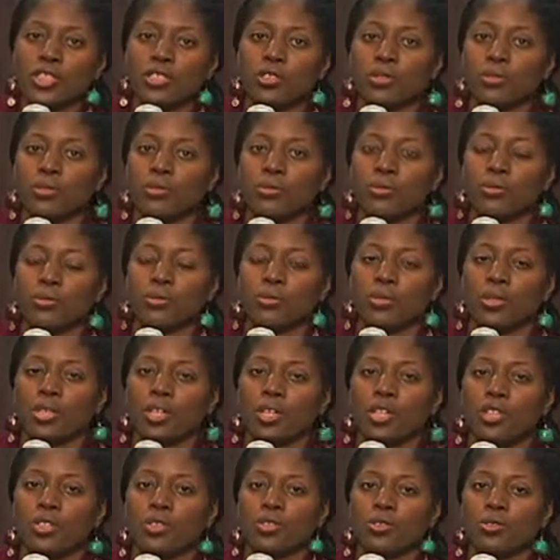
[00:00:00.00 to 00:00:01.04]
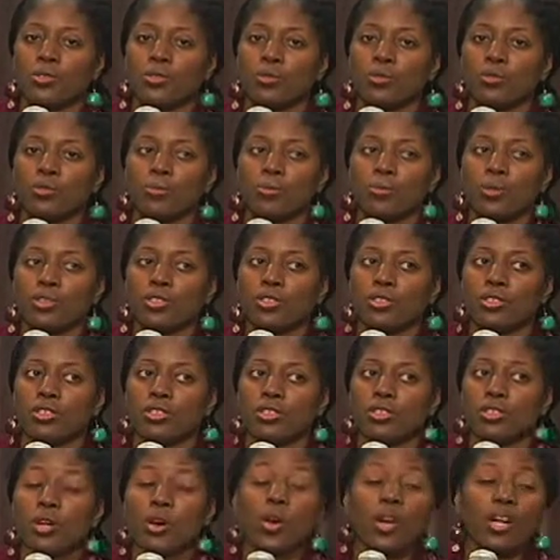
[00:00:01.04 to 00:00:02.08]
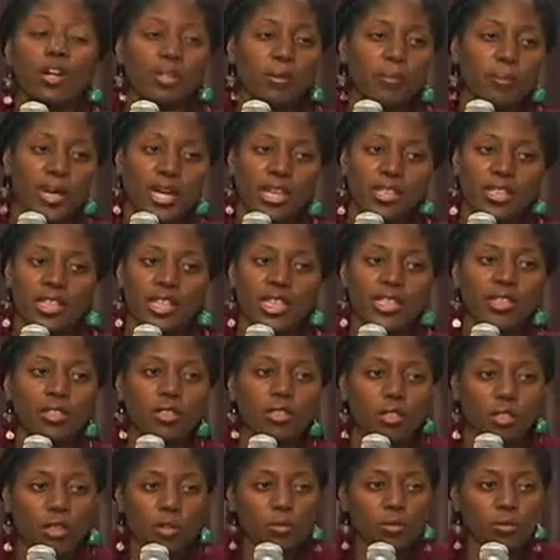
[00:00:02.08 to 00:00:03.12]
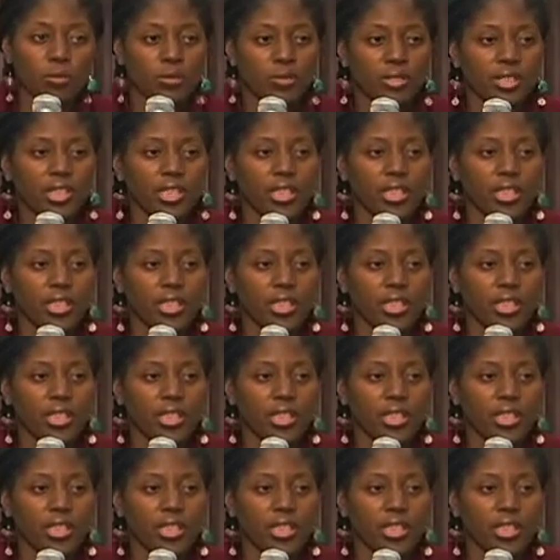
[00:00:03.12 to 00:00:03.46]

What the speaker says: to talk about, let alone